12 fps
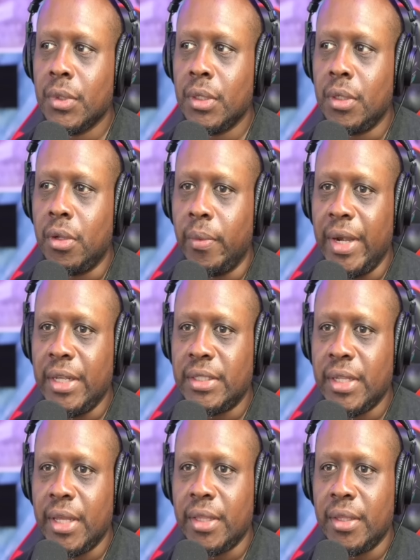Carini
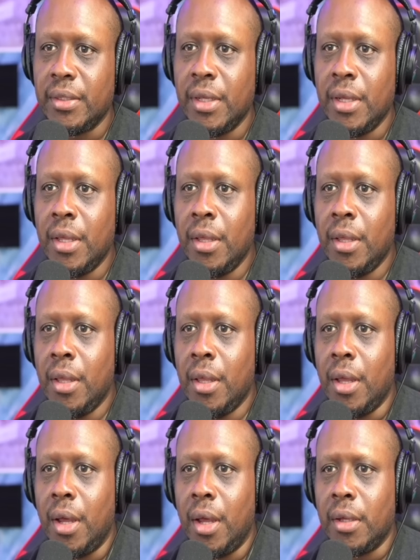said
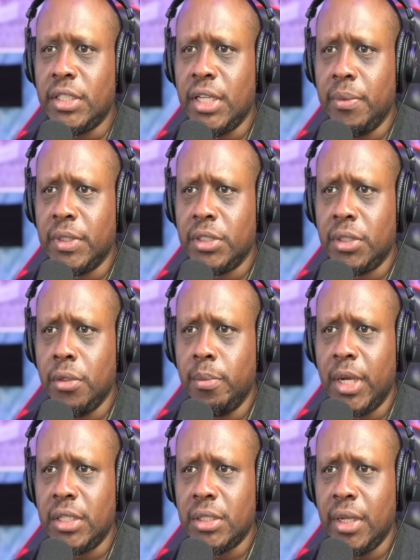she was too
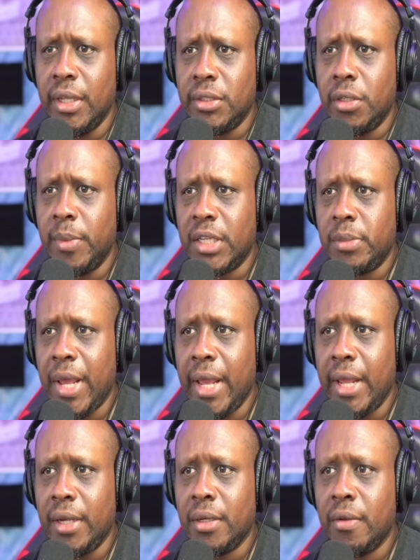much
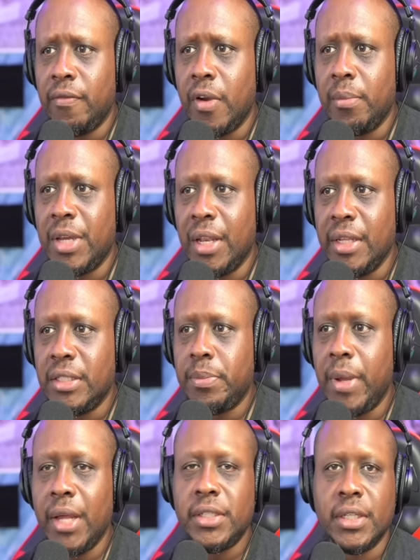pain from Khelif's
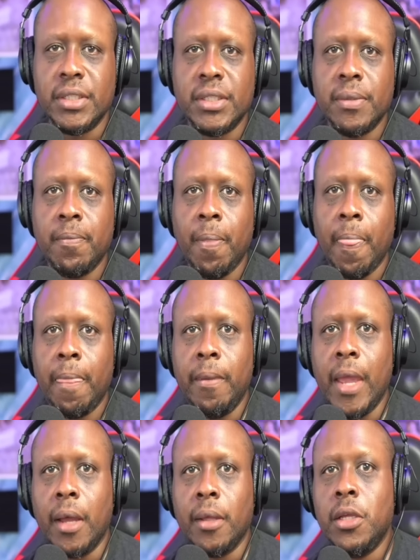punches.
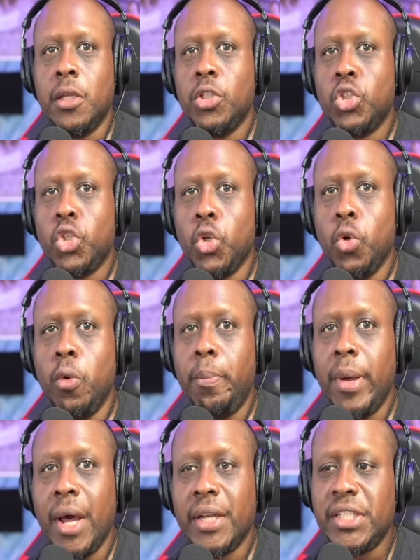Yeah, two
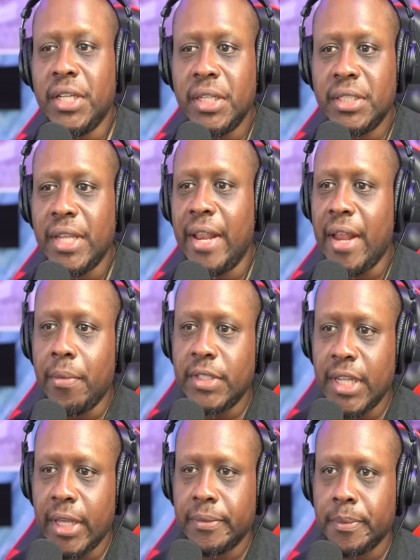punches and that was
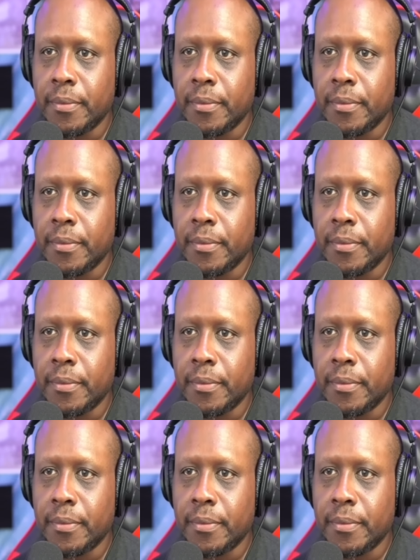it.